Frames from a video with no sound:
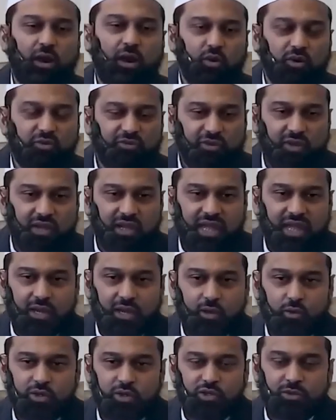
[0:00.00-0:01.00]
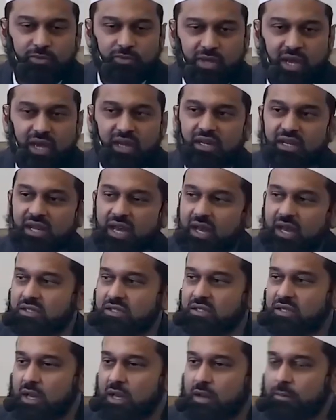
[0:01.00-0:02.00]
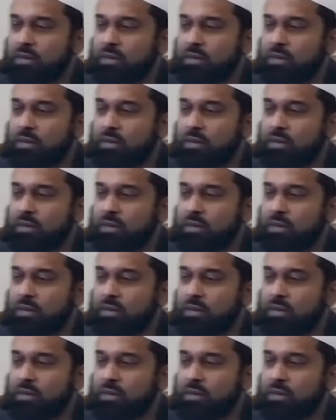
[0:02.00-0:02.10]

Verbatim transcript: powerful language and it has